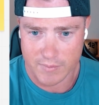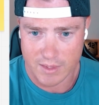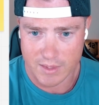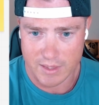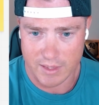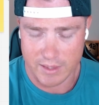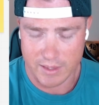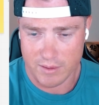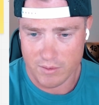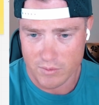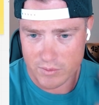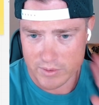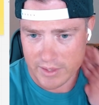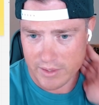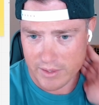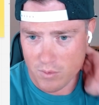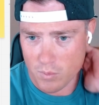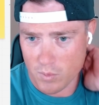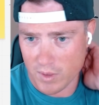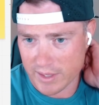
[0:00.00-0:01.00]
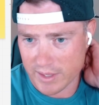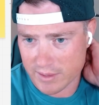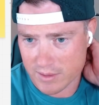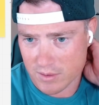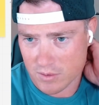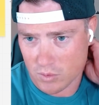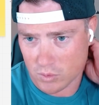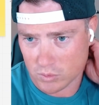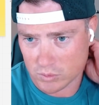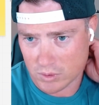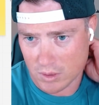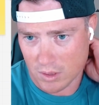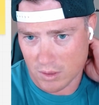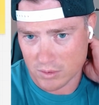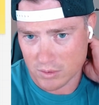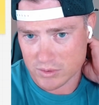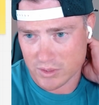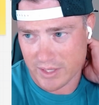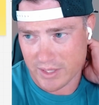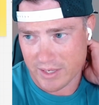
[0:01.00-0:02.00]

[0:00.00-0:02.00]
Okay, or they don't want to cold call. So